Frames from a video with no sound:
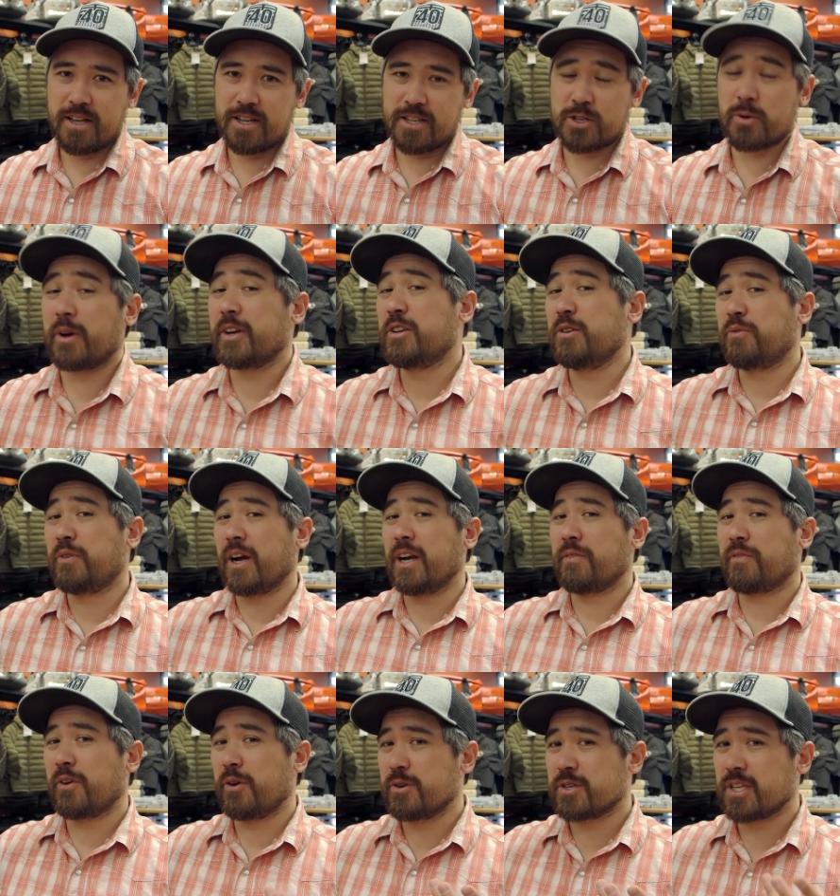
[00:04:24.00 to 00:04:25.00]
So I do find if
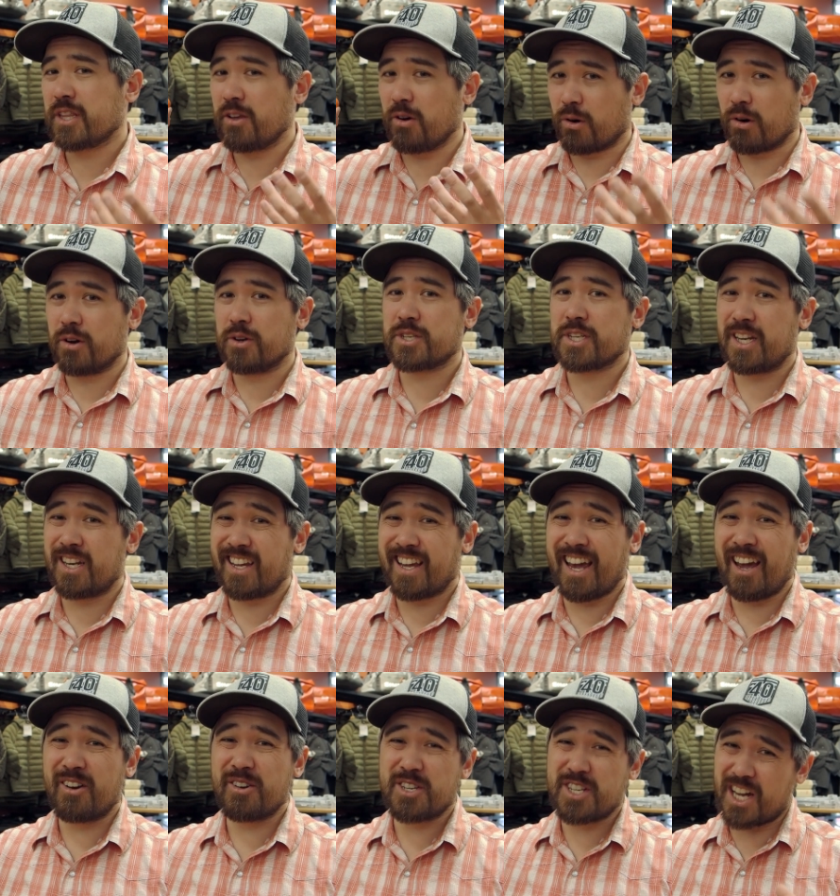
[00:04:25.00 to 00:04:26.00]
you're using the Oros
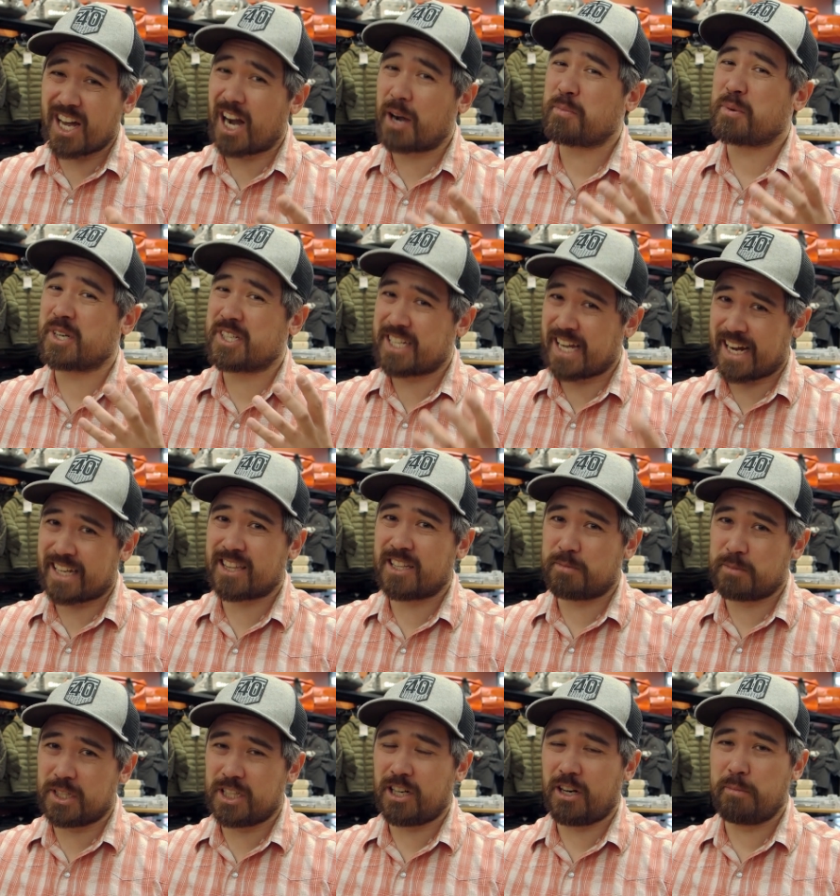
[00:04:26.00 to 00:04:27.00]
indicators, you got to protect them
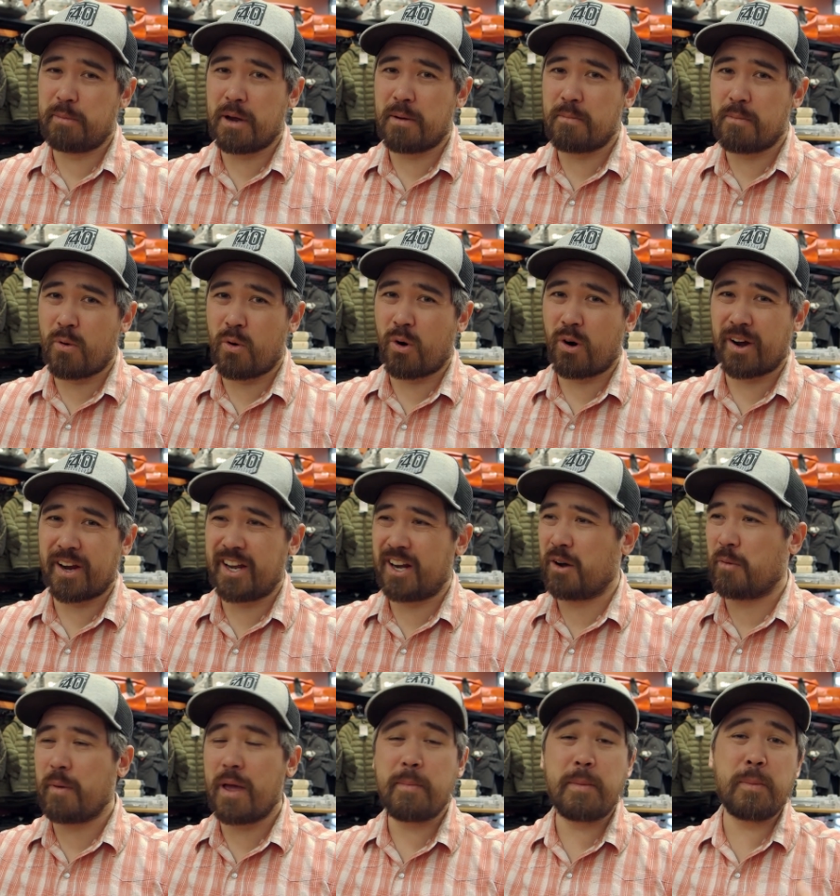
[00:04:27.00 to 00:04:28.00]
a little bit more.
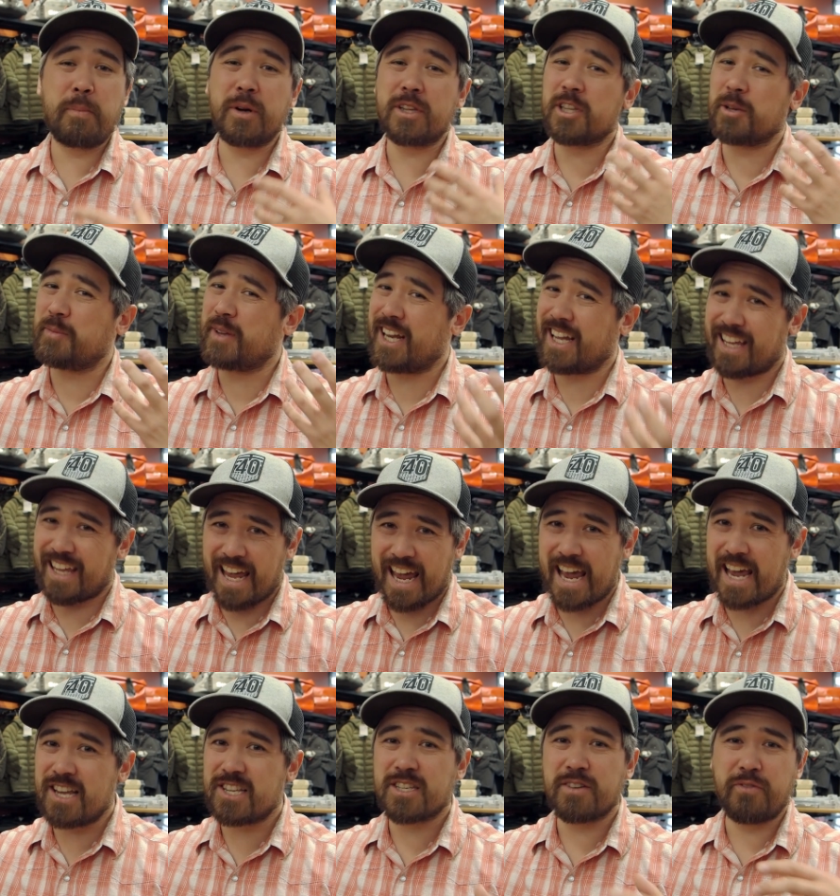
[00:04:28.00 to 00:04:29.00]
Maybe put them in a
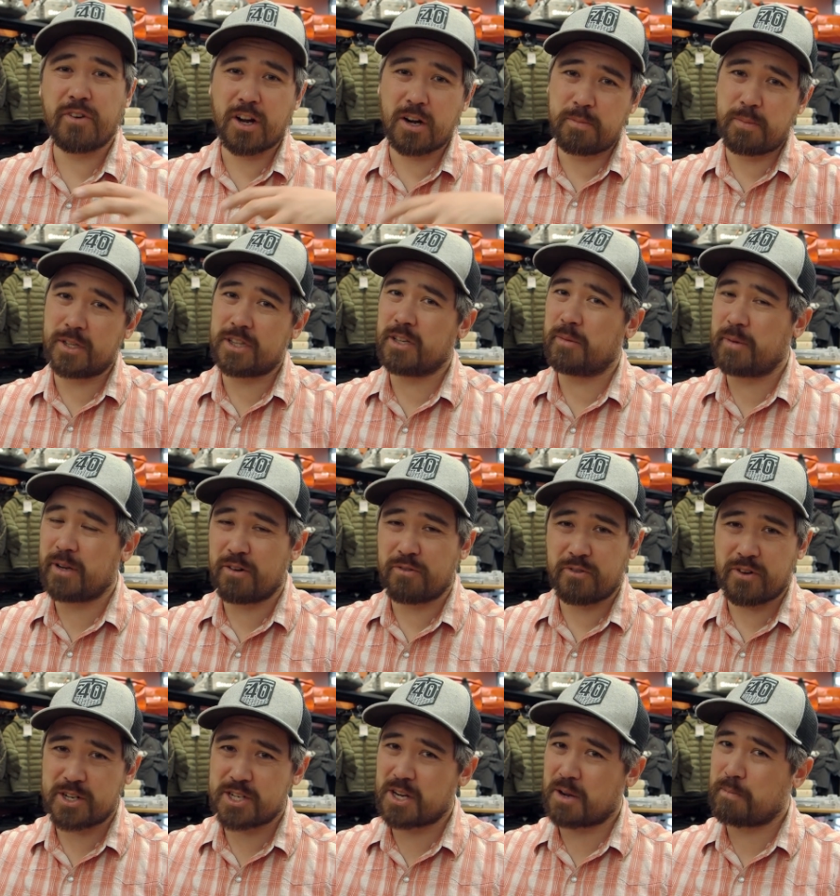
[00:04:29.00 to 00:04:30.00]
case if you're going to put them in your
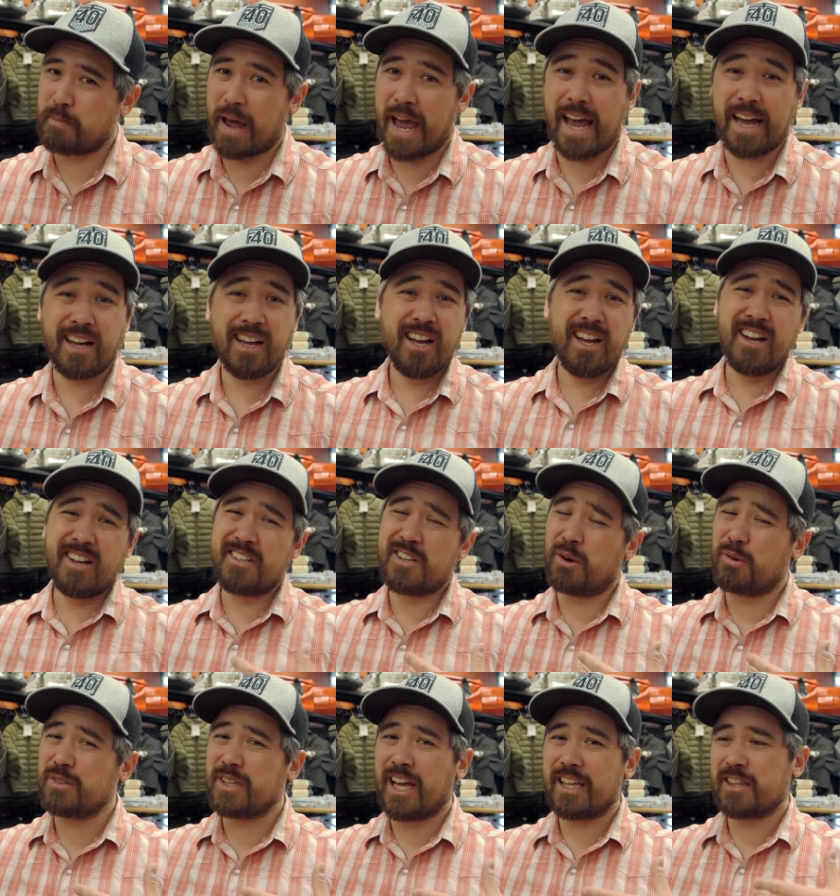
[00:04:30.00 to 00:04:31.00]
fishing bag.
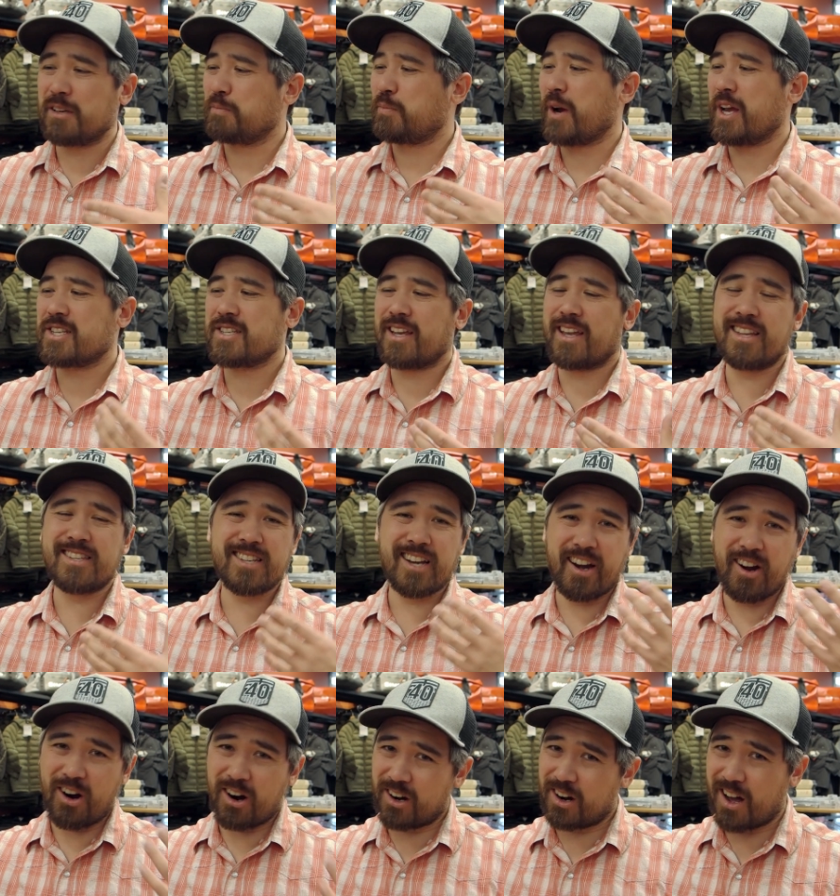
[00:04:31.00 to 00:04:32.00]
Don't let them press against any
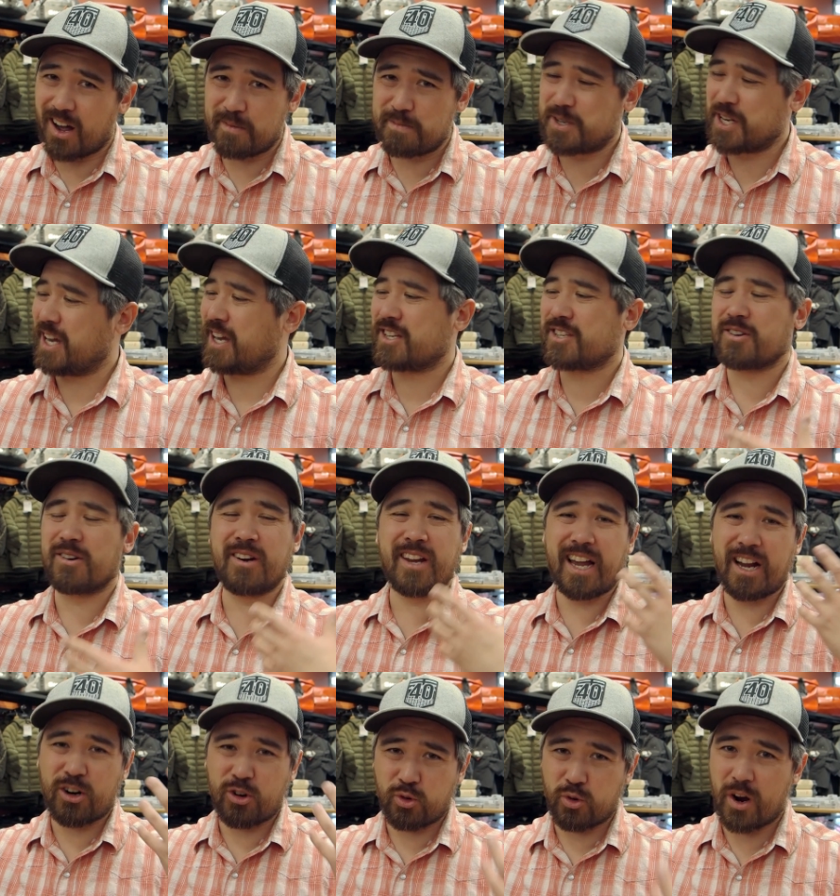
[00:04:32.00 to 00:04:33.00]
hard objects or
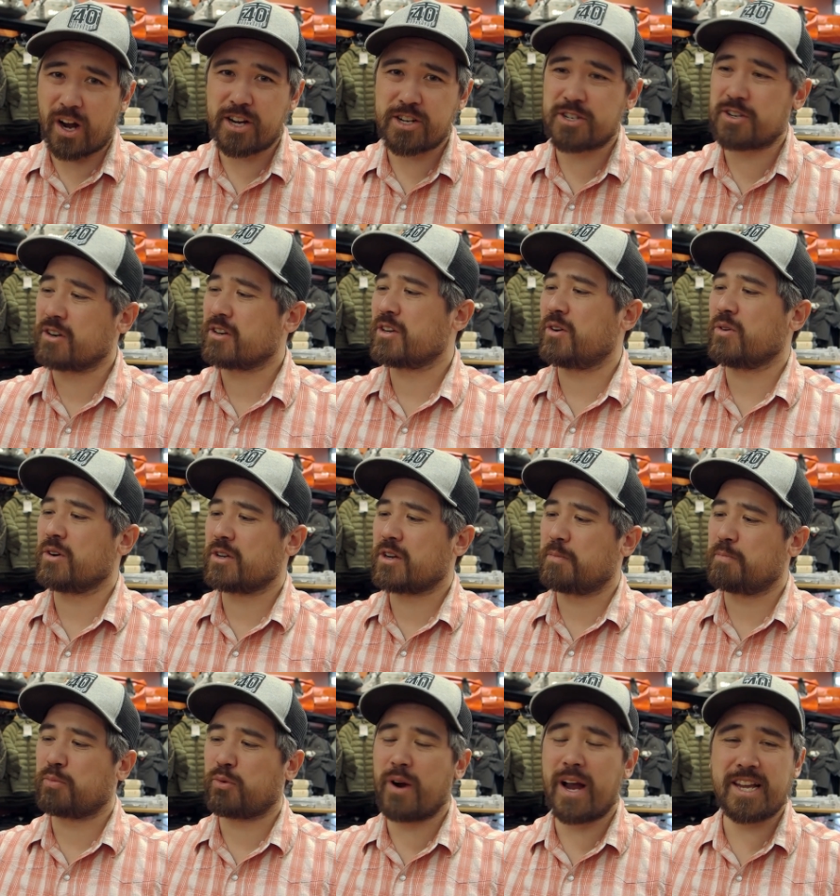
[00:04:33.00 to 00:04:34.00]
get crushed or
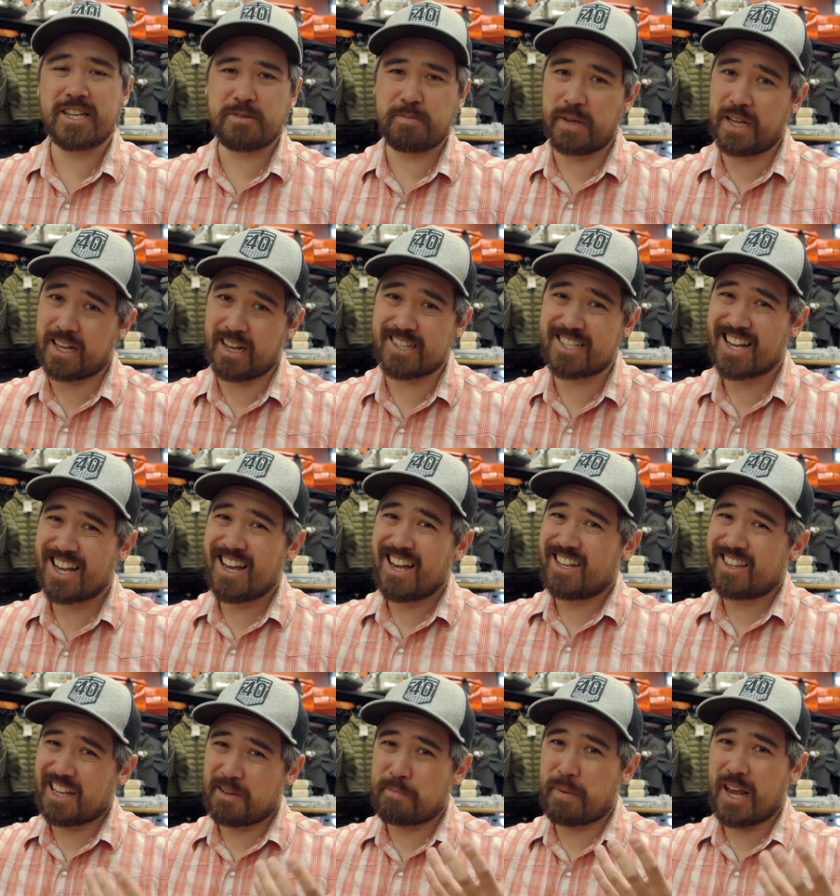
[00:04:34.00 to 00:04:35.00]
compressed, because
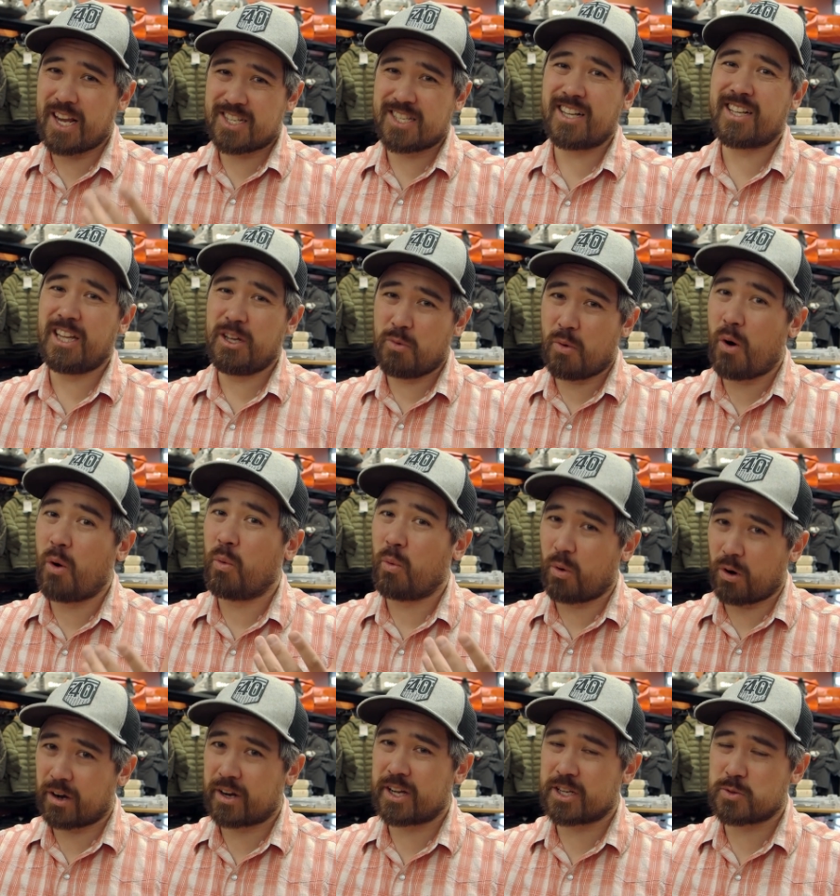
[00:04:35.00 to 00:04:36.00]
they basically won't
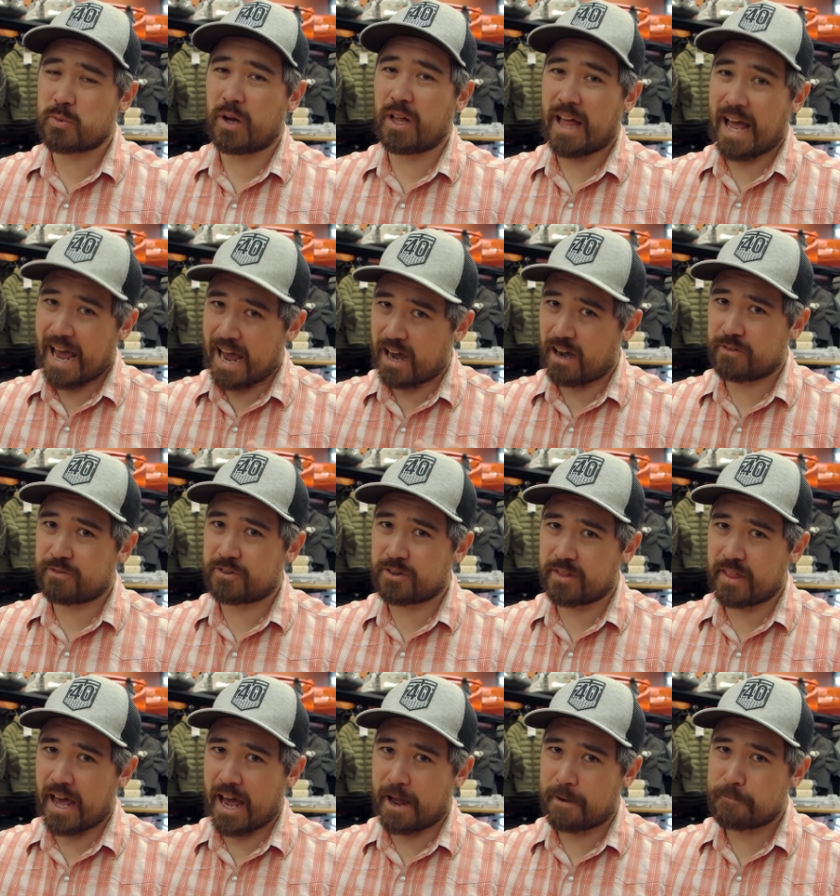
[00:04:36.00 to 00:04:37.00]
work as well after
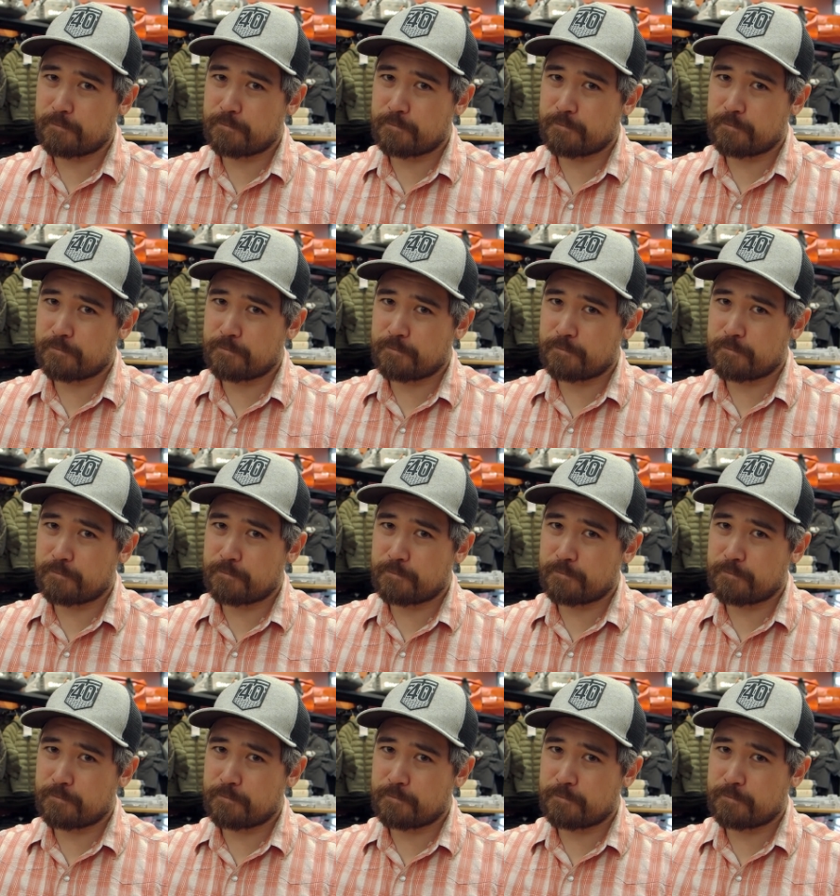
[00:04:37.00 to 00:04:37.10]
that.